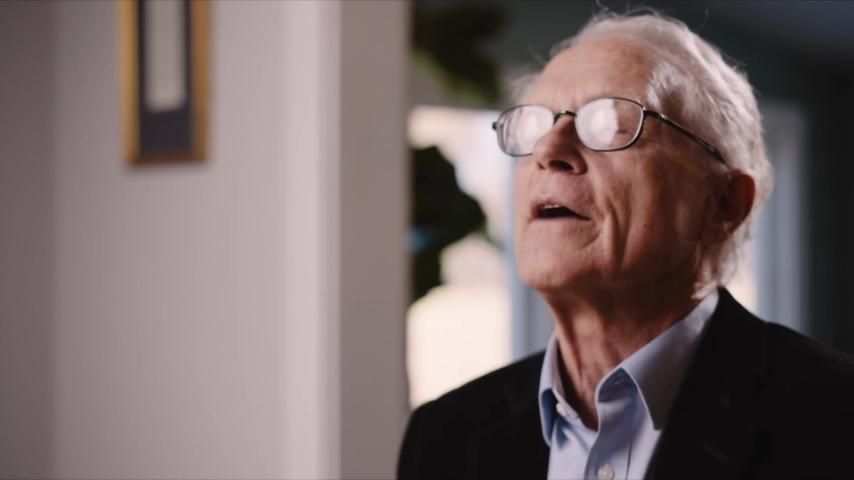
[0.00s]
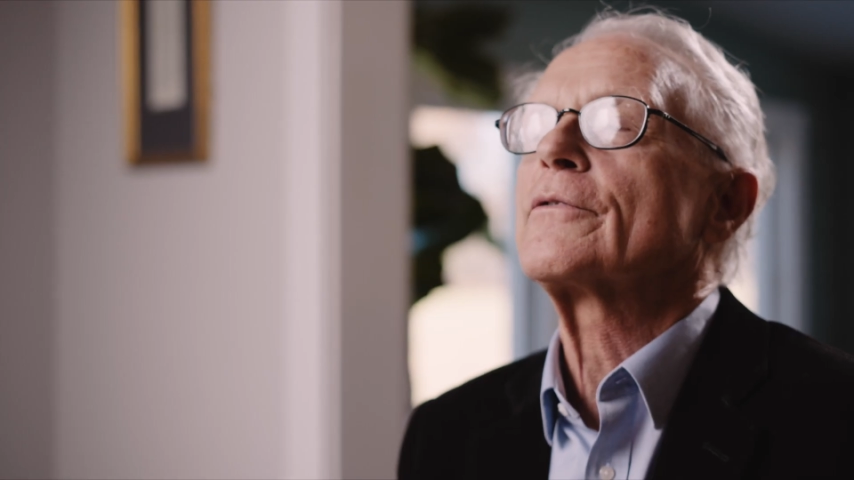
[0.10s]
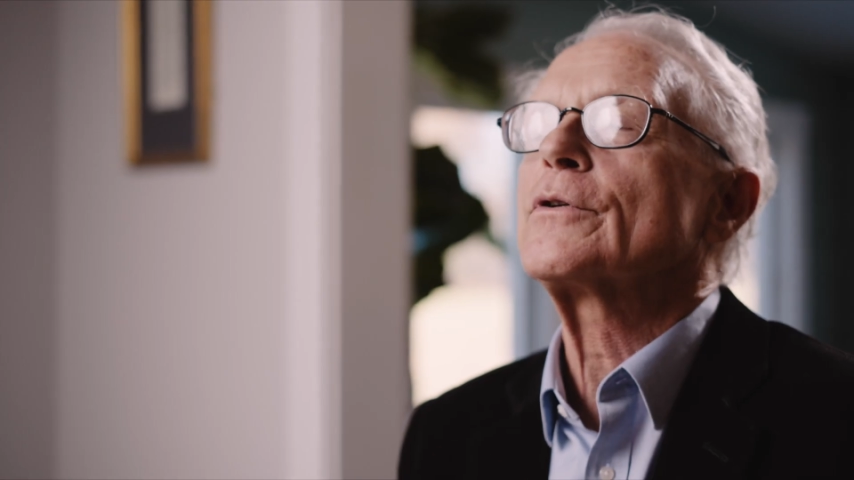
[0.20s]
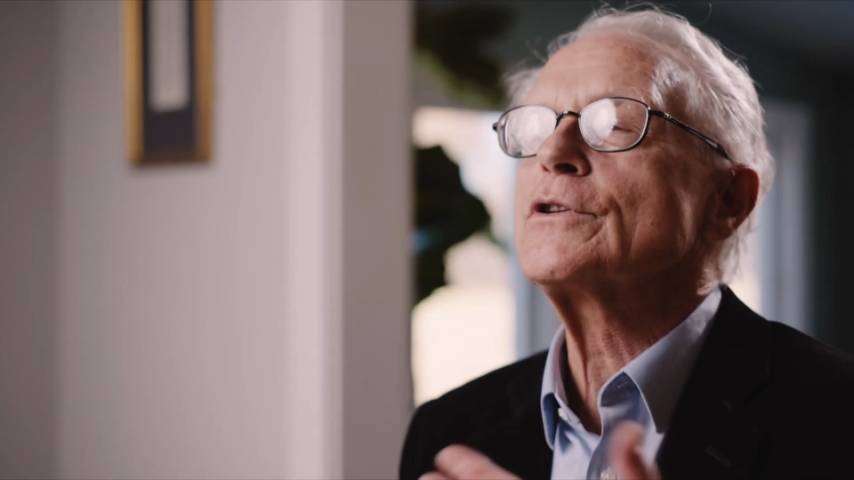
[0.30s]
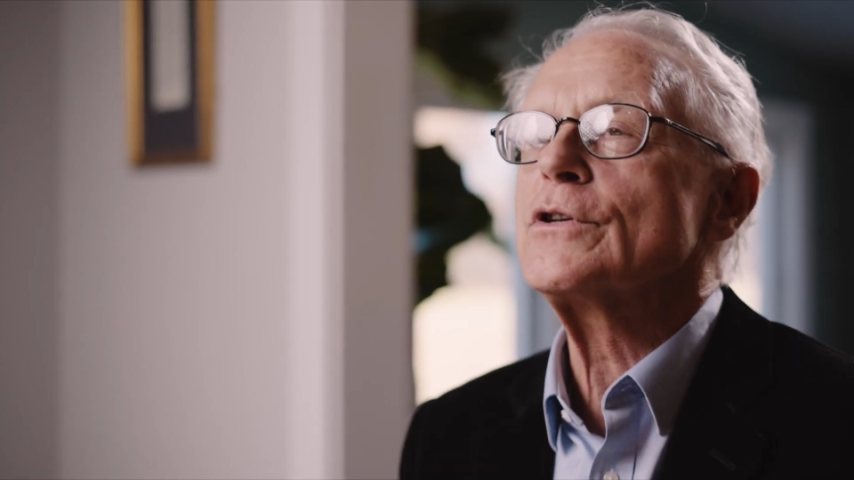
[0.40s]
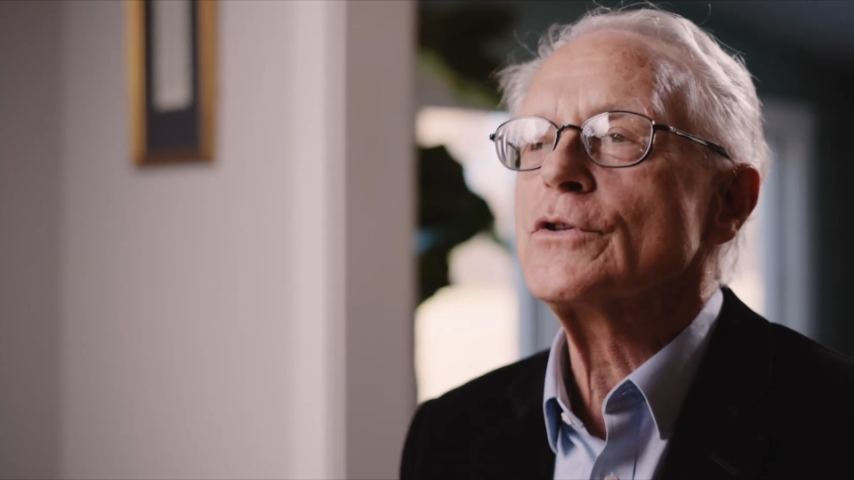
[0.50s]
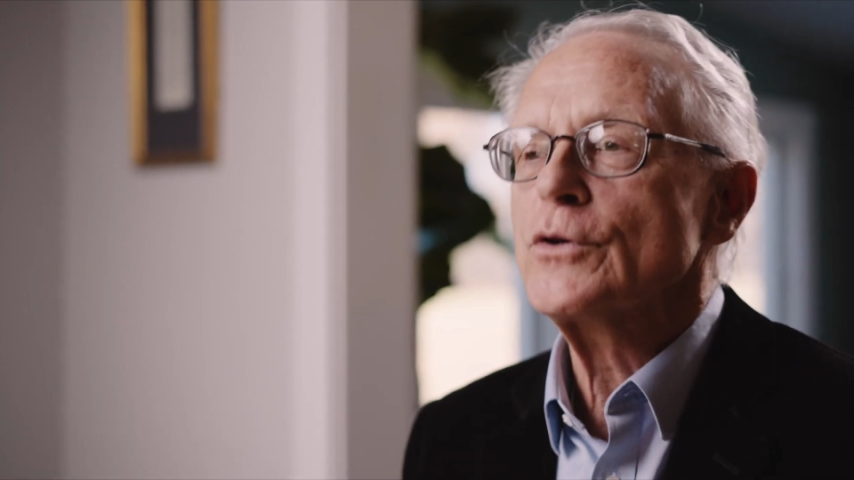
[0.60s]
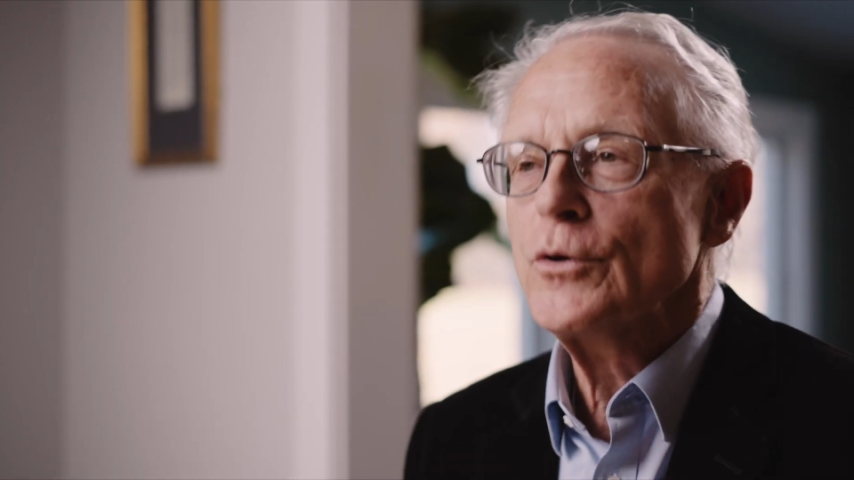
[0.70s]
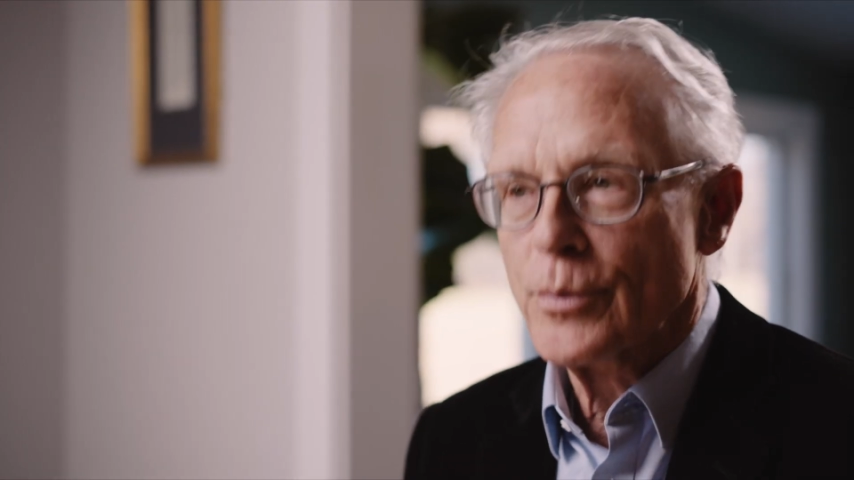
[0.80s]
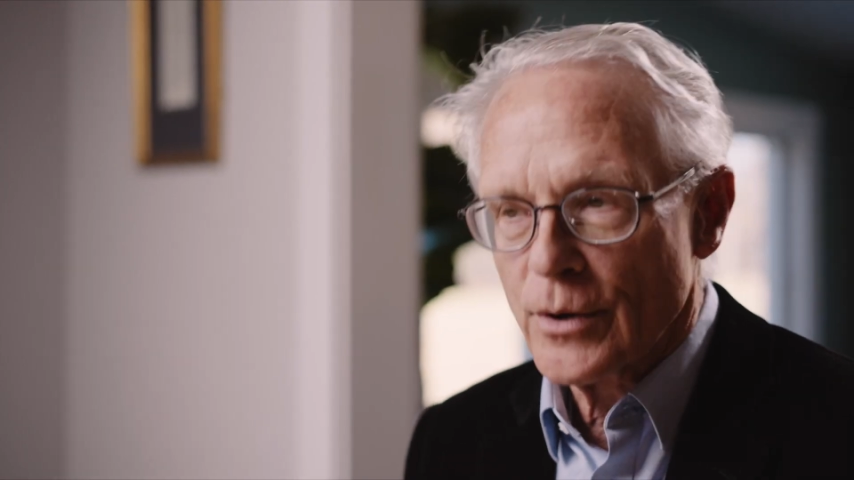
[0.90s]
of Christians
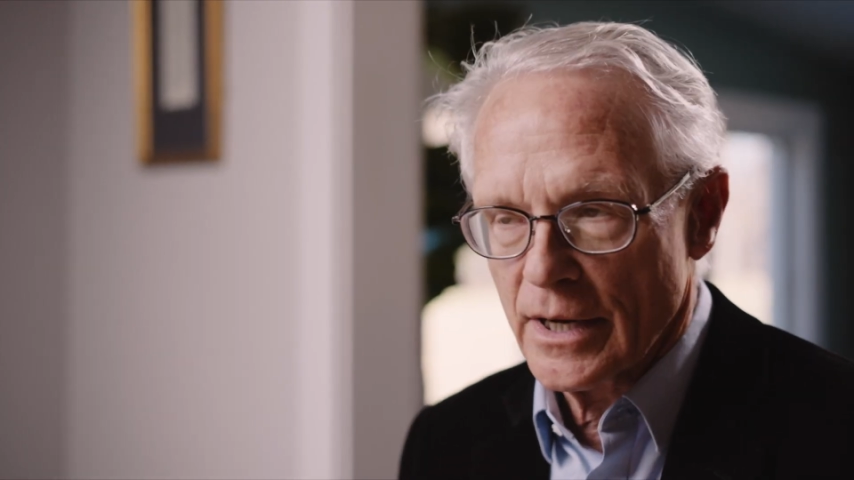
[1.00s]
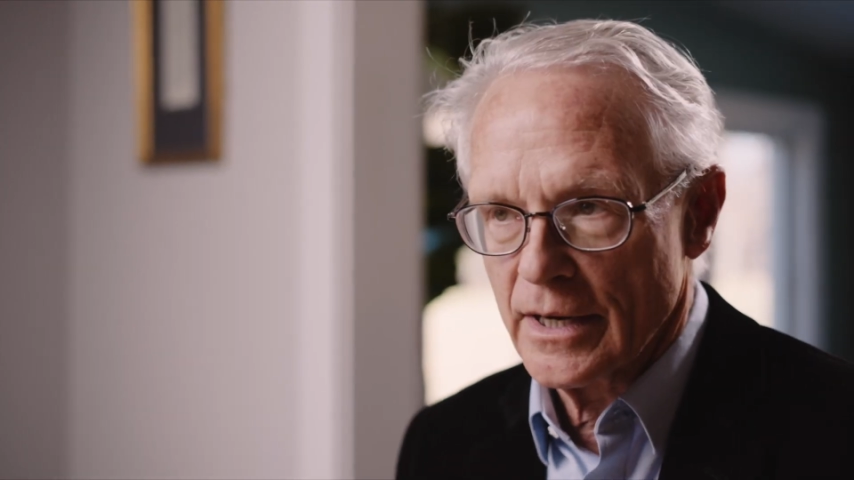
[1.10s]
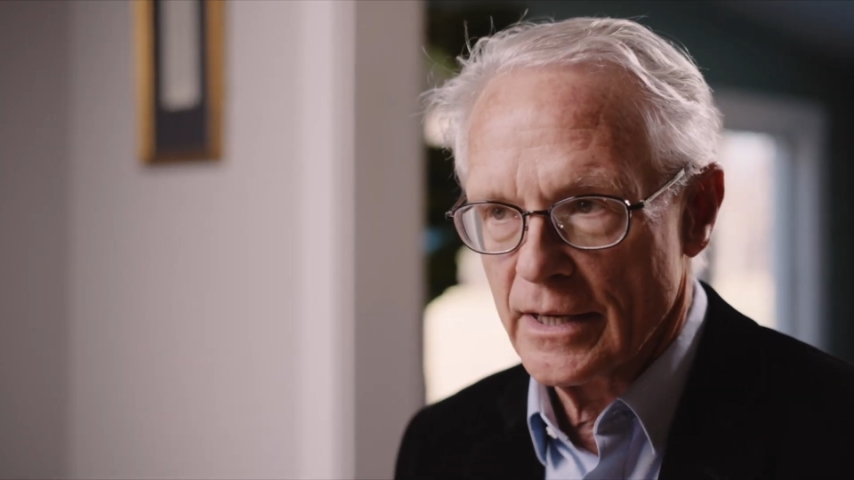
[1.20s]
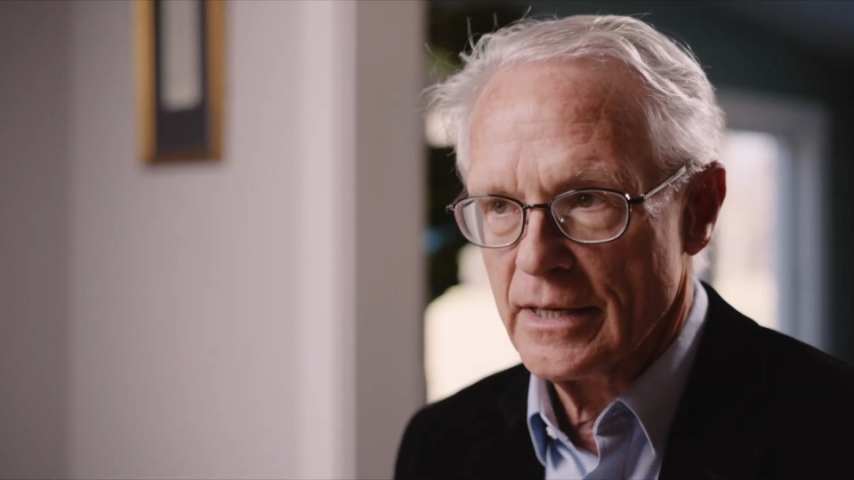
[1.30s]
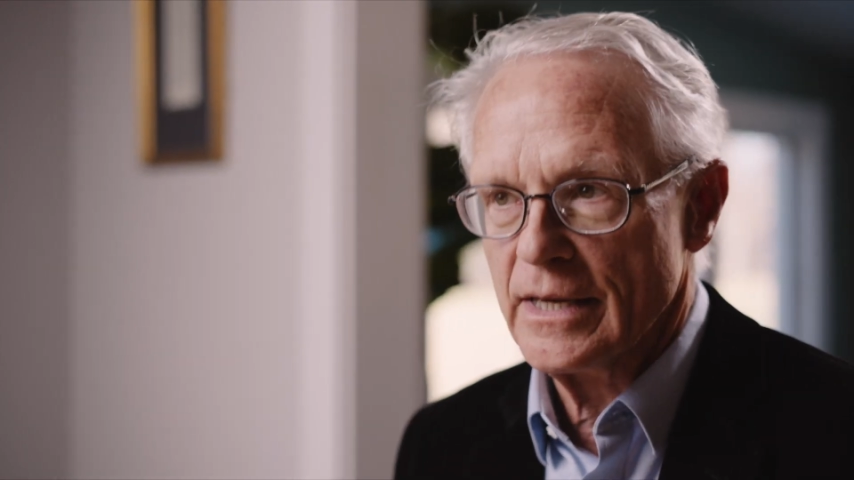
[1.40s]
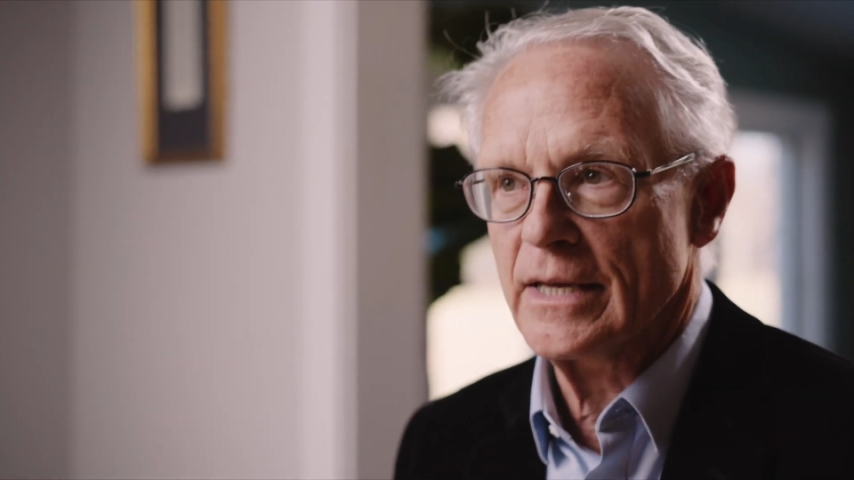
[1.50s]
who prayed